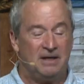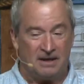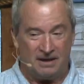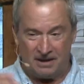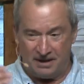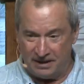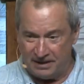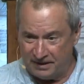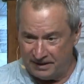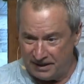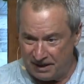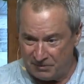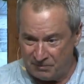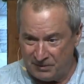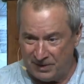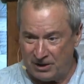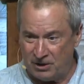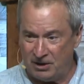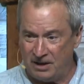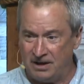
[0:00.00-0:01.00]
He ended up
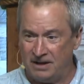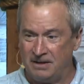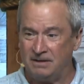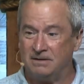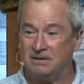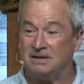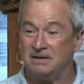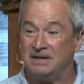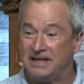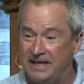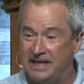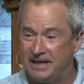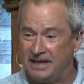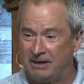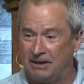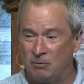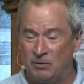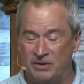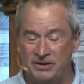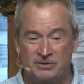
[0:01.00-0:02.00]
marrying Leah,
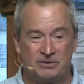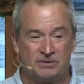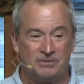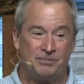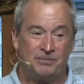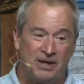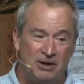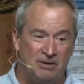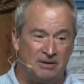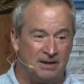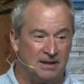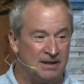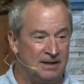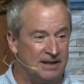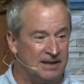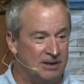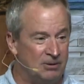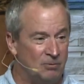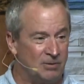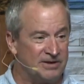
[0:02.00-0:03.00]
which apparently
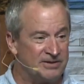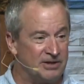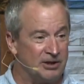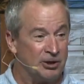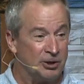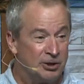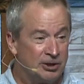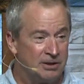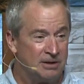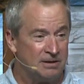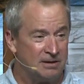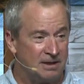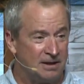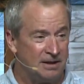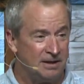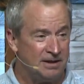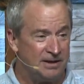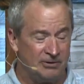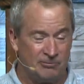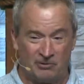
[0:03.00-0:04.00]
Leah wasn't good
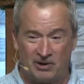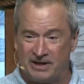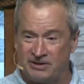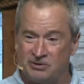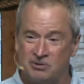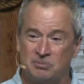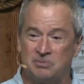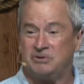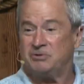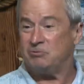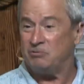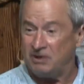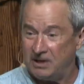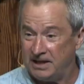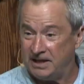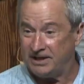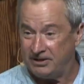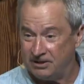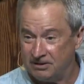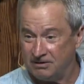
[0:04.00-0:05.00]
looking, and Rachel was really
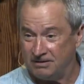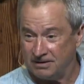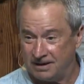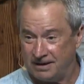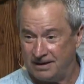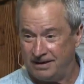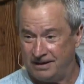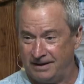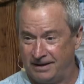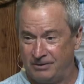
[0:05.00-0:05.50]
good looking.